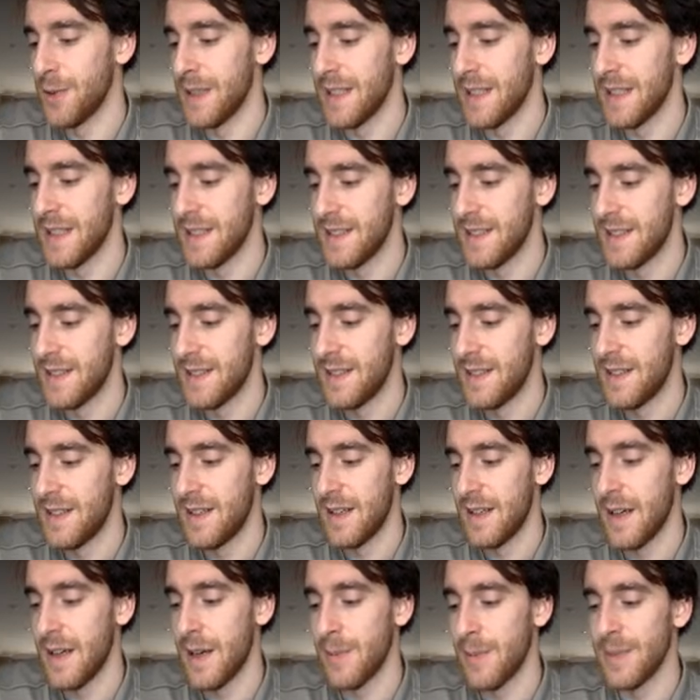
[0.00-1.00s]
it.
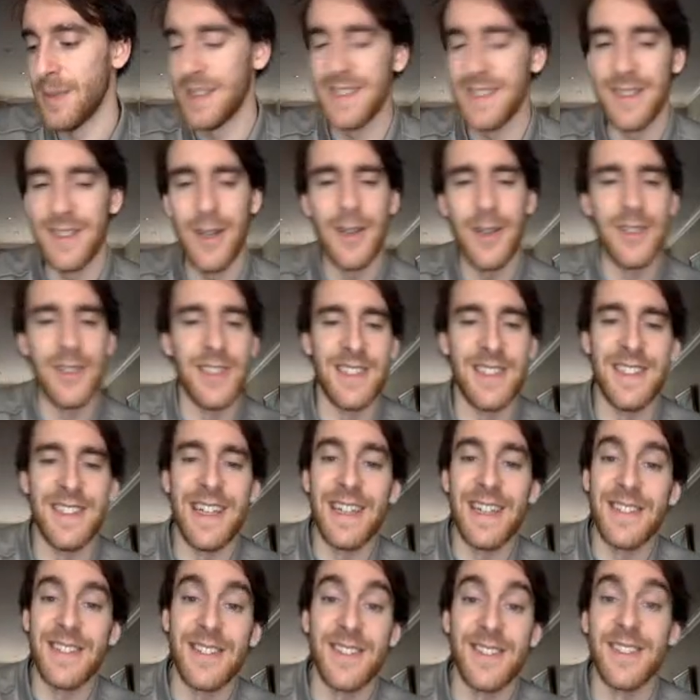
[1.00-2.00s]
It's not just
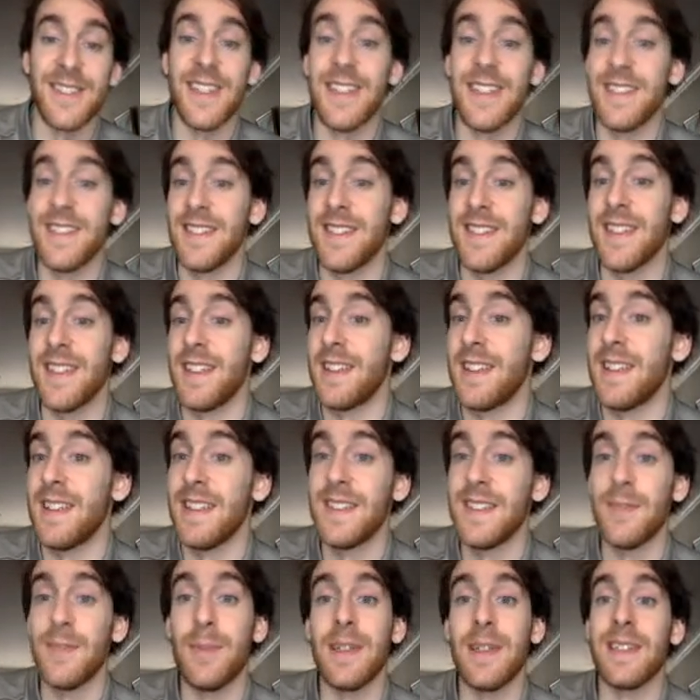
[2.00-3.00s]
exercises like
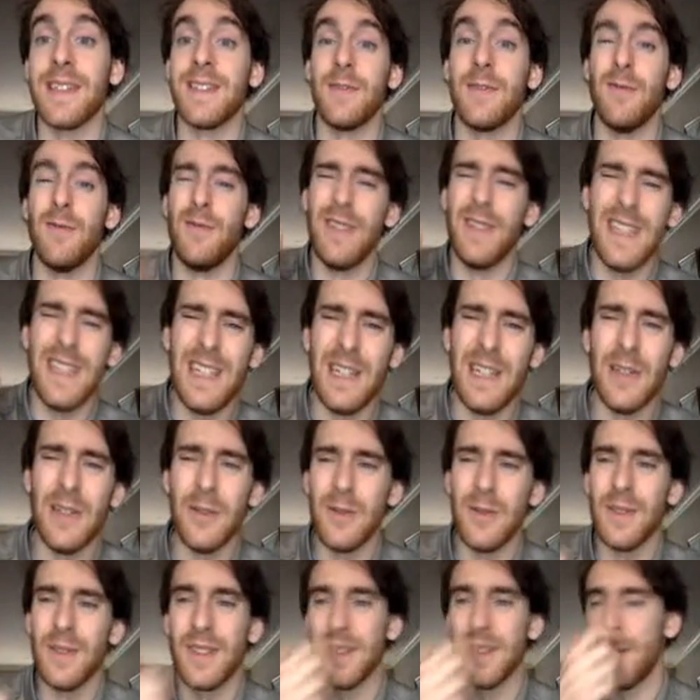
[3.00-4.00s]
this, but it's
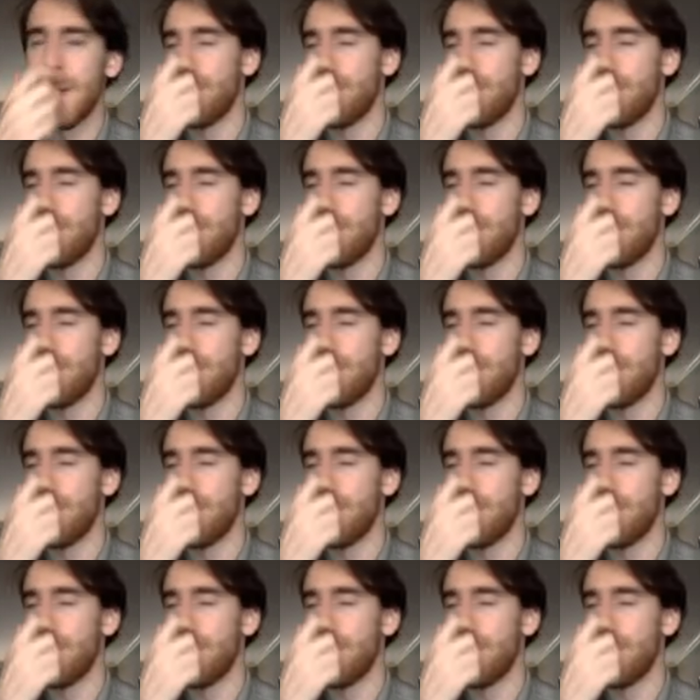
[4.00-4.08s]
videos,